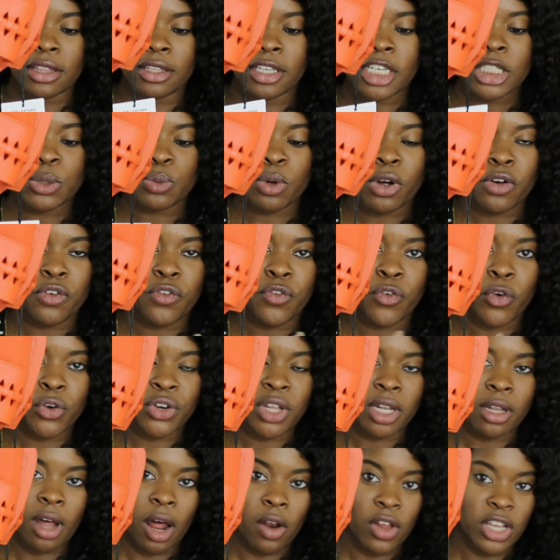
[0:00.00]
these were
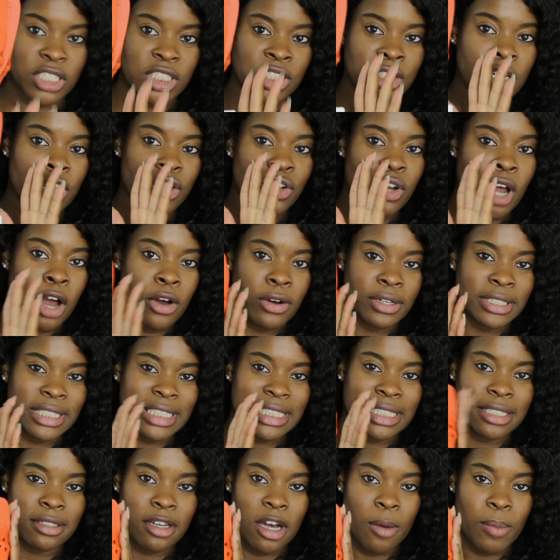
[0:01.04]
$40. These are not on
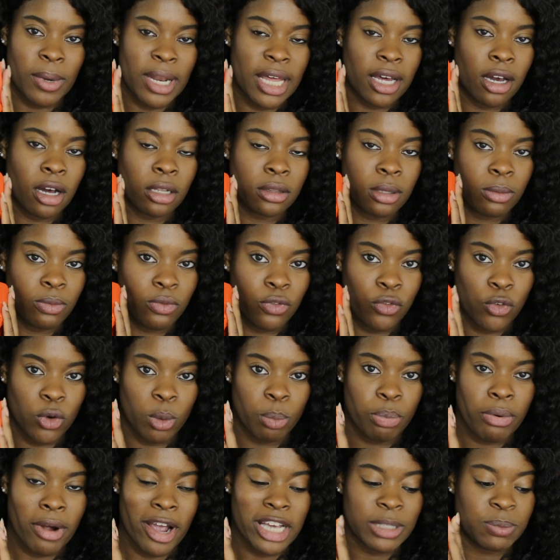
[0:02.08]
sale, but I got them
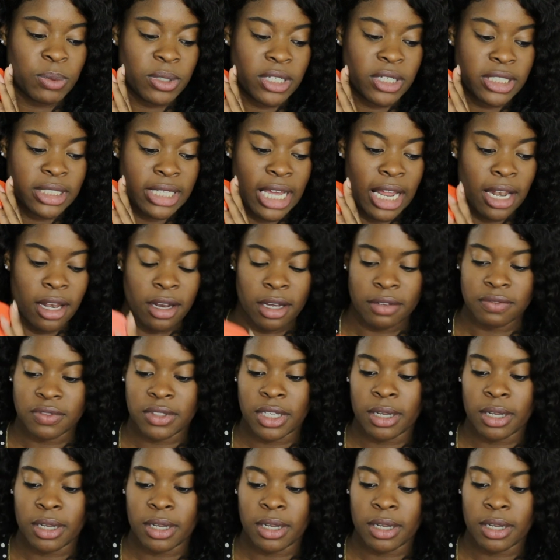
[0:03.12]
full price because I love